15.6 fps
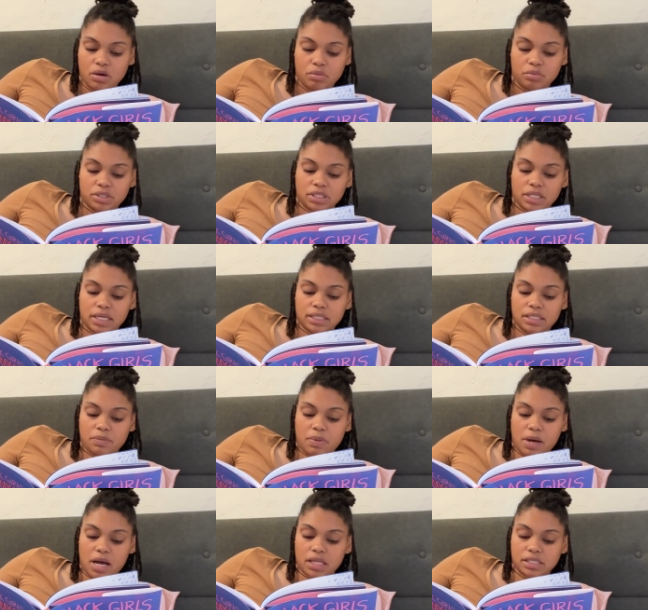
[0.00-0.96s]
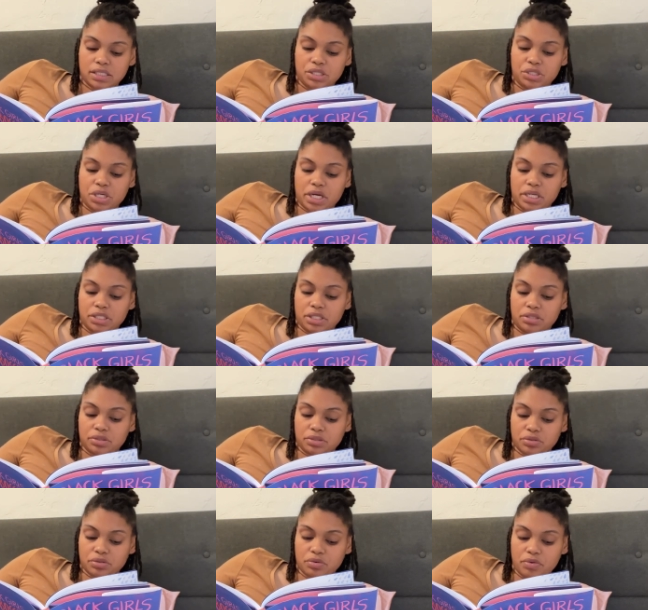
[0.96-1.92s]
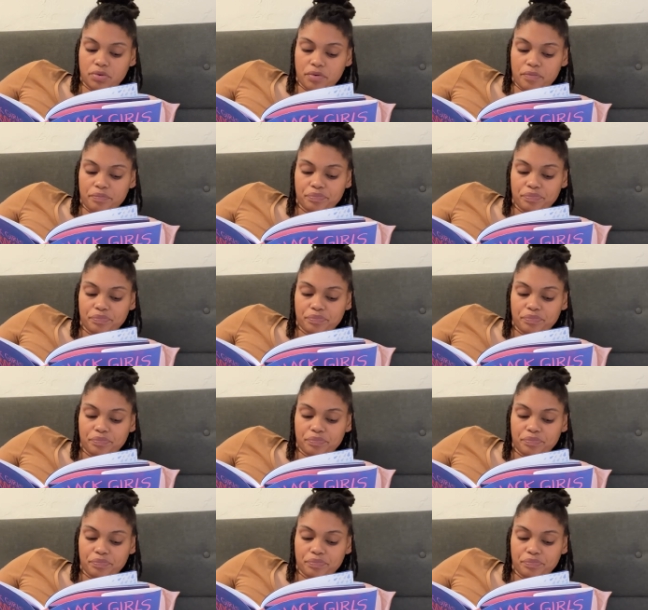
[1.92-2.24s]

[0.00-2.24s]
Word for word: which led to policy change at her school.